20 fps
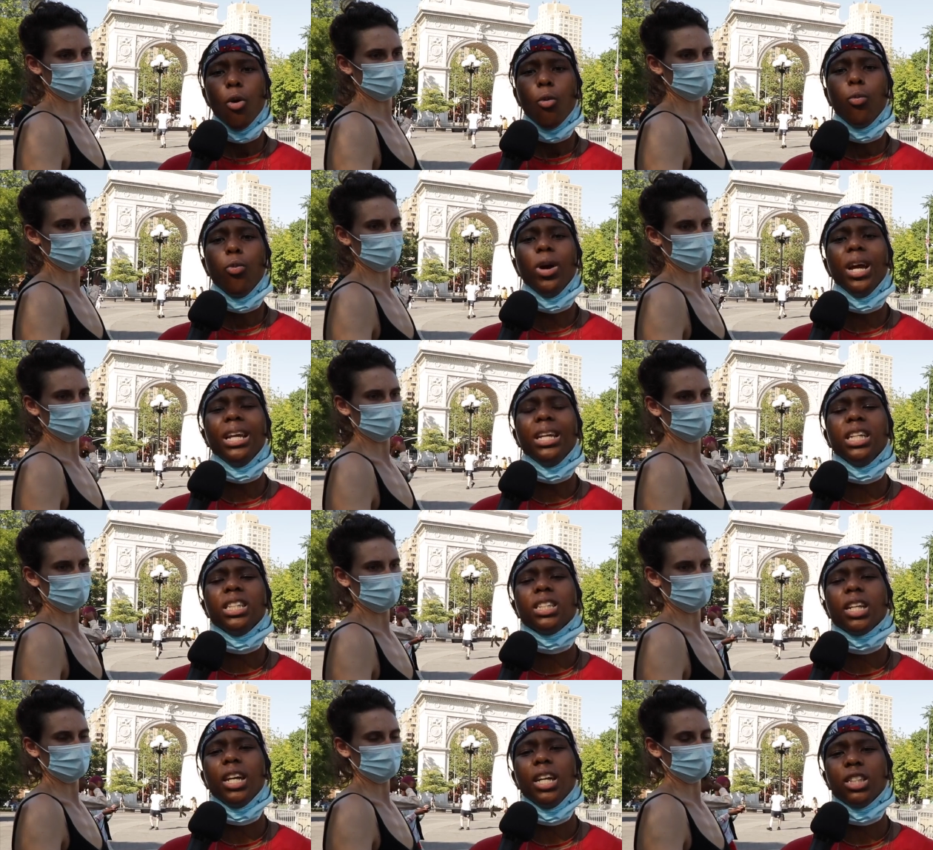Speaker 1: we
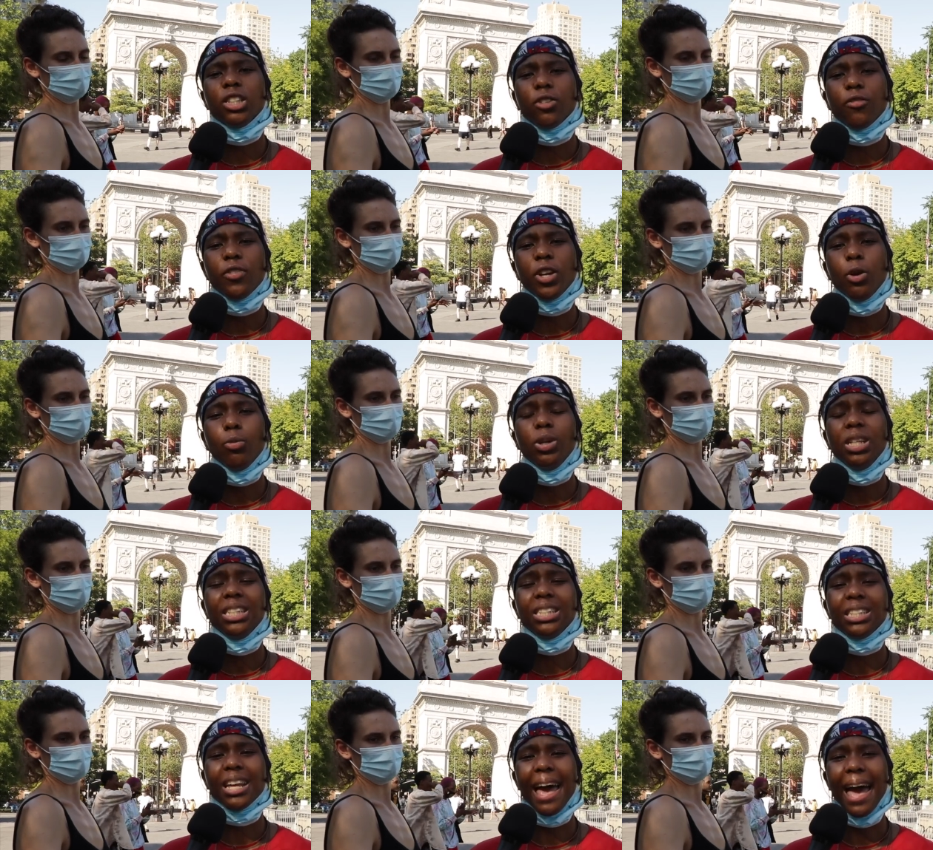need to intervene,
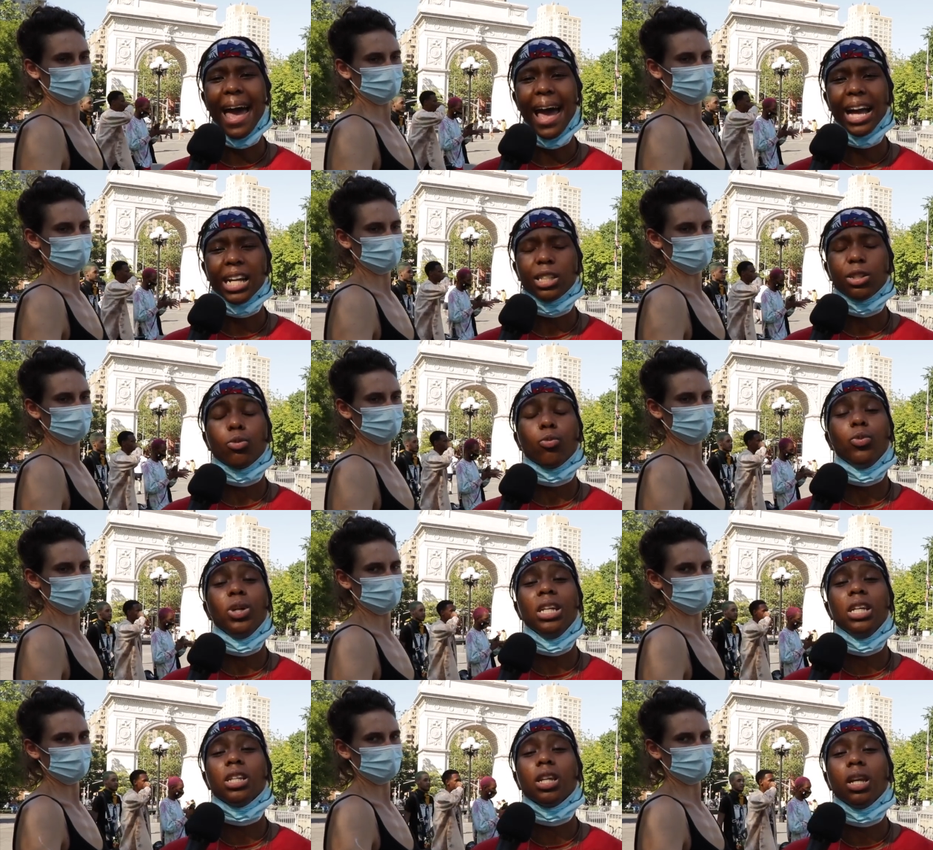we need to
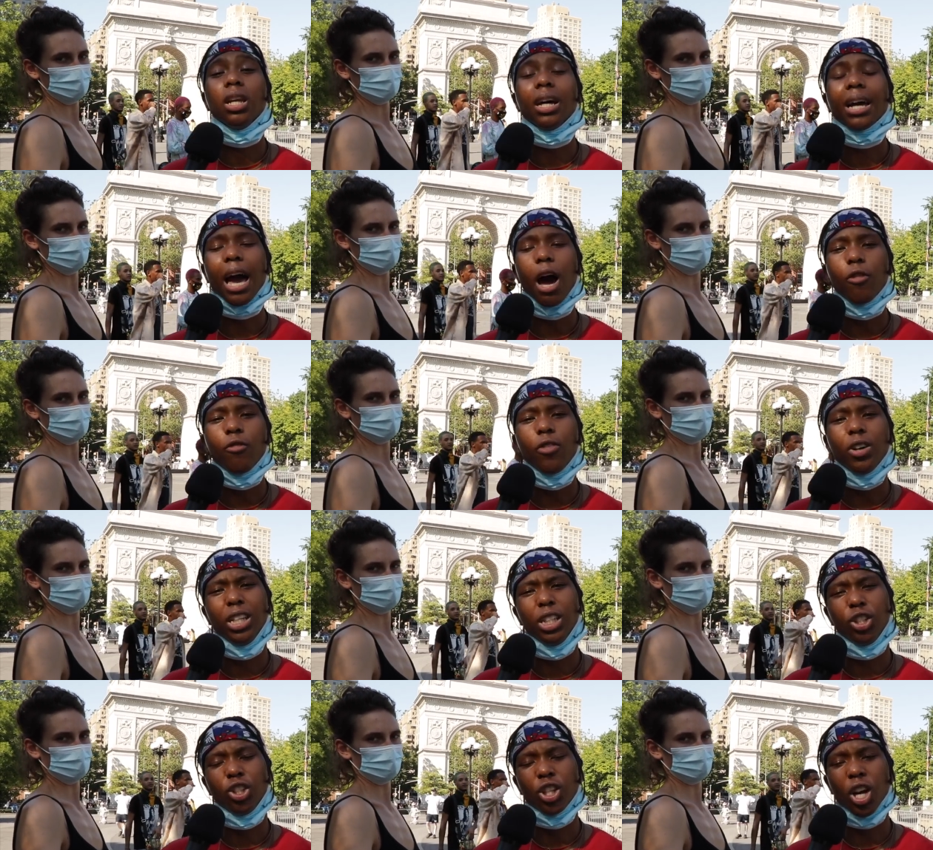act, we need to look out
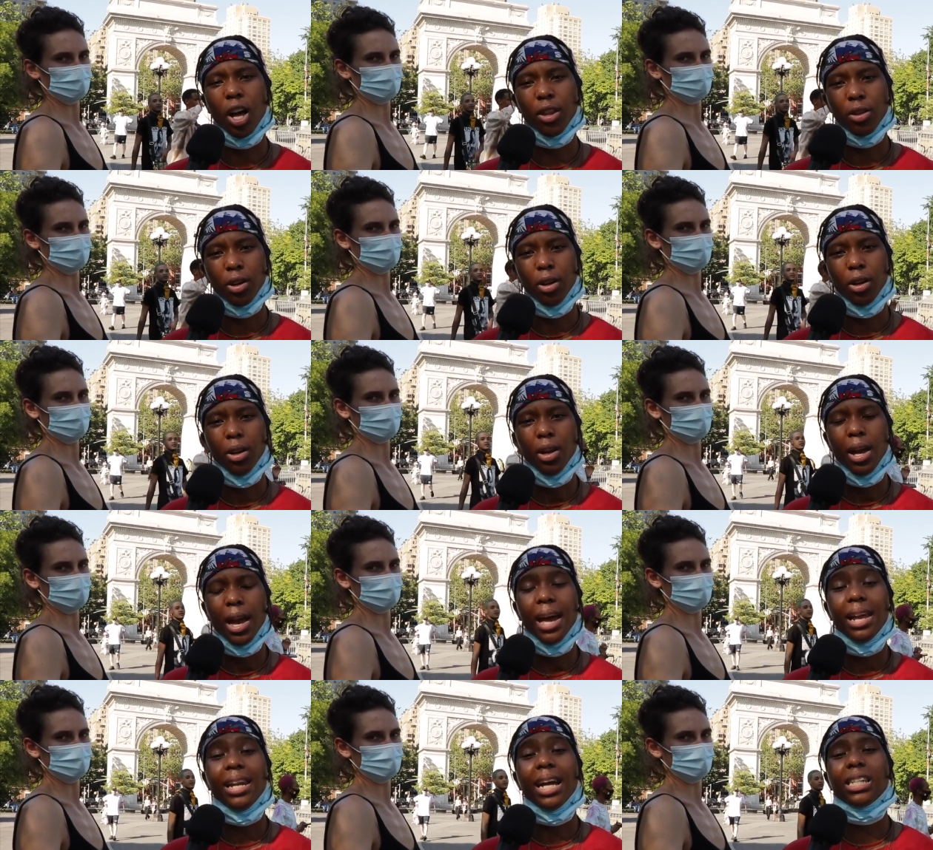for each other.
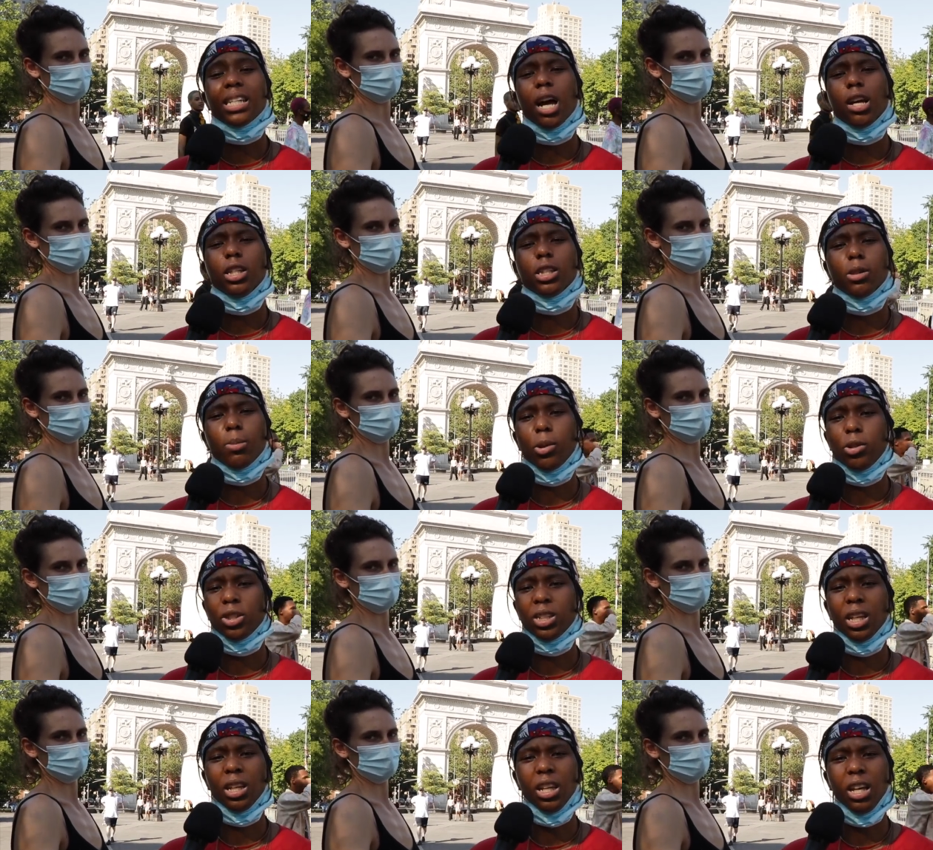And that's how you're
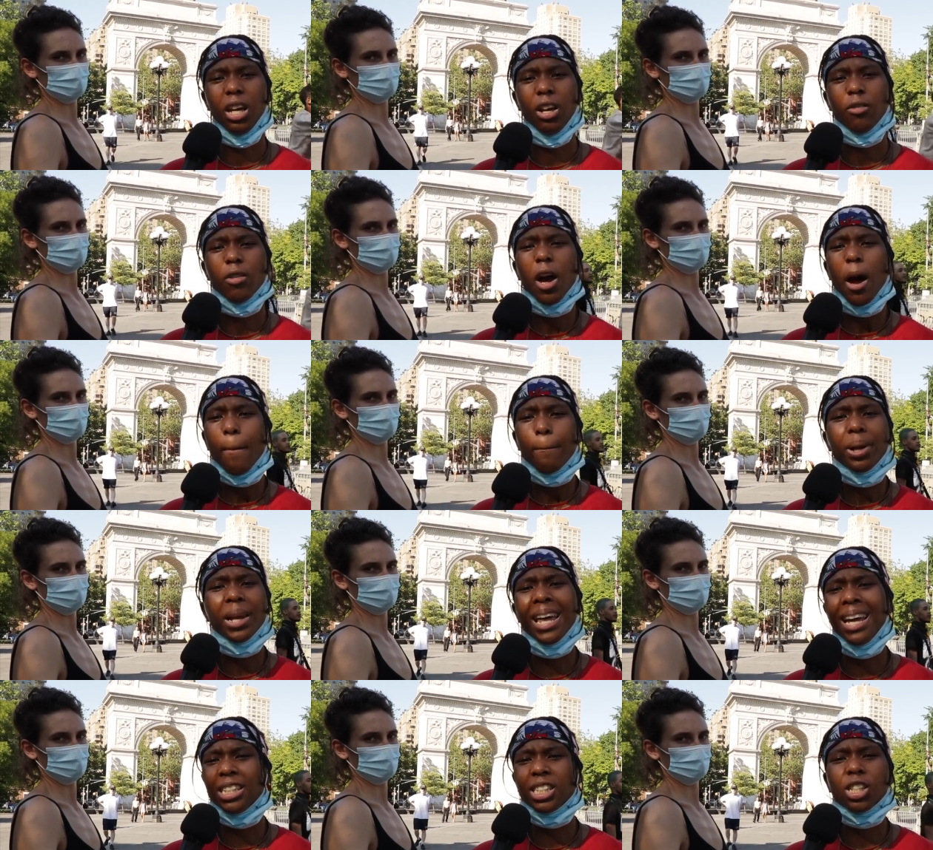supposed to live.
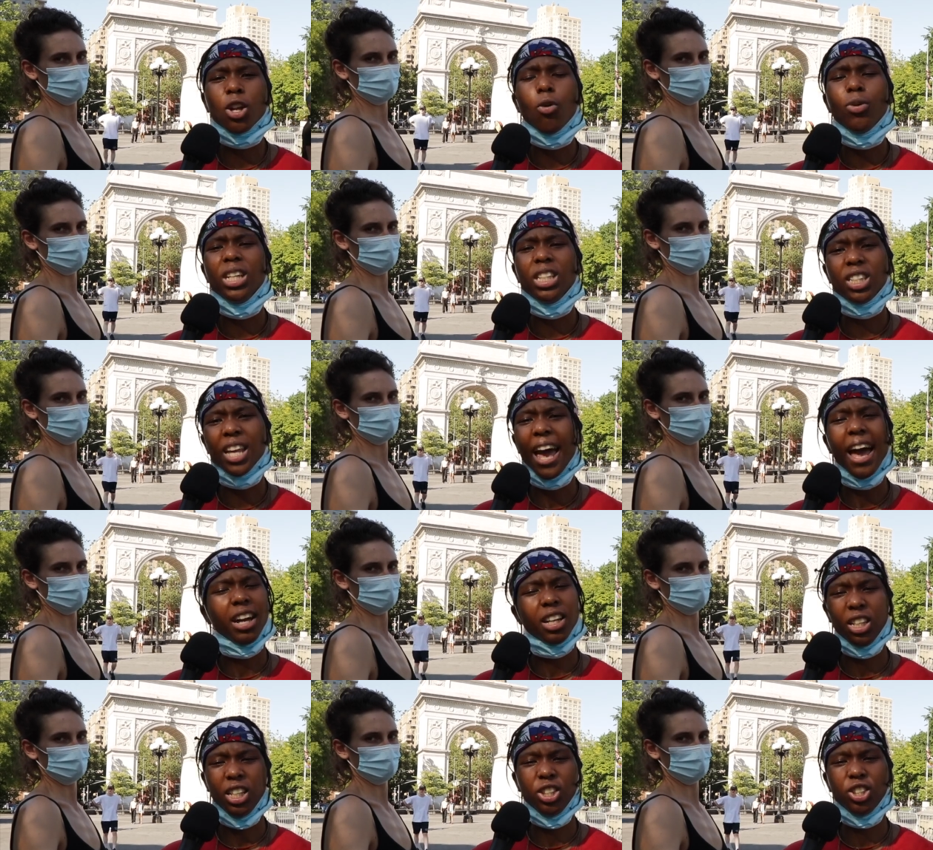Plants don't
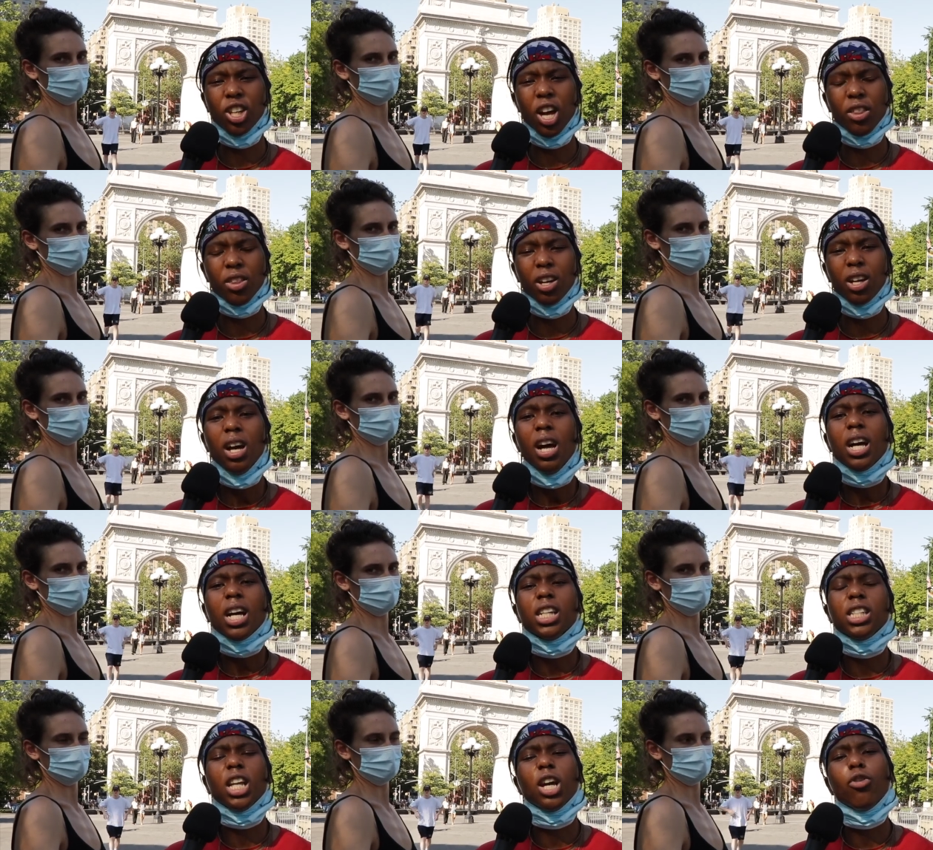attack each other
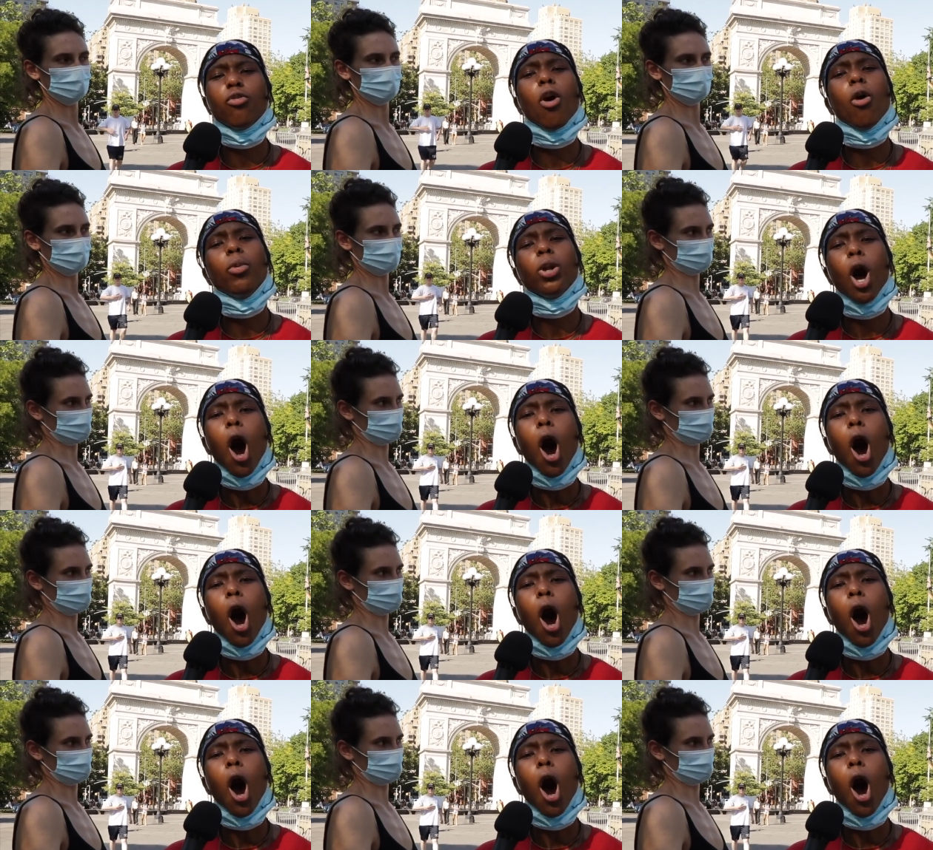because they grow in